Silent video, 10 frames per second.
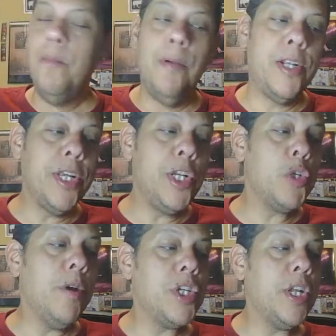But it's
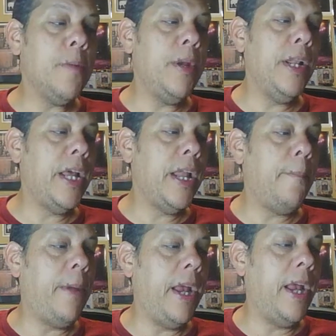interesting to me that a
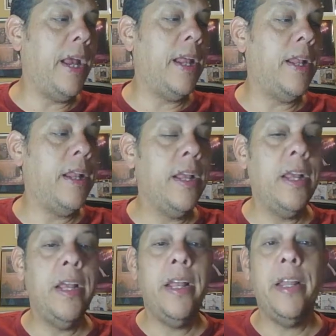band
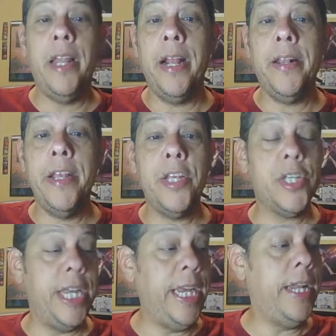like
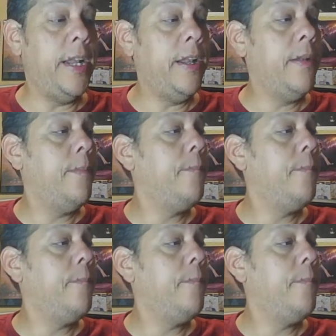this, Eden,